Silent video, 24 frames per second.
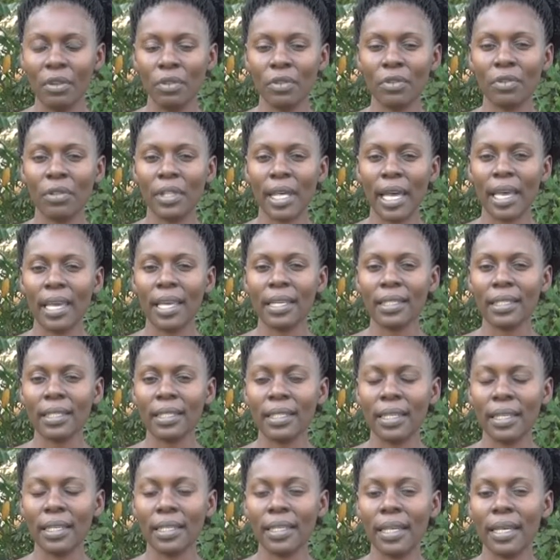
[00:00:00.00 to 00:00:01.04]
to the
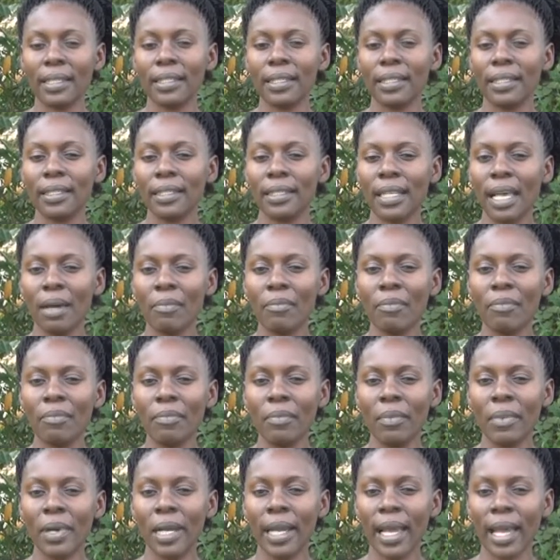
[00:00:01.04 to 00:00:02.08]
extent that some
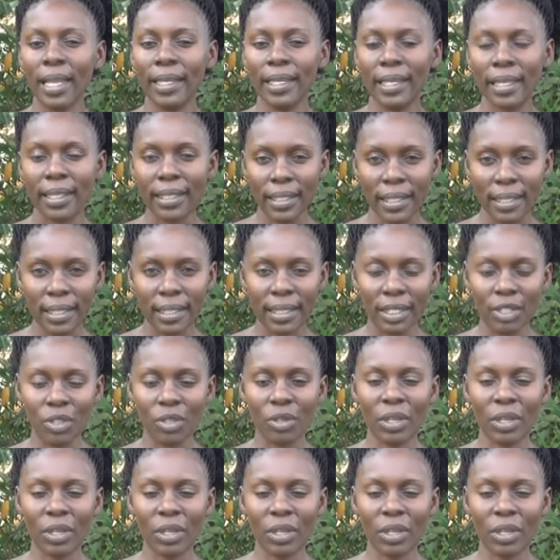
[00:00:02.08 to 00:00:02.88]
gardens,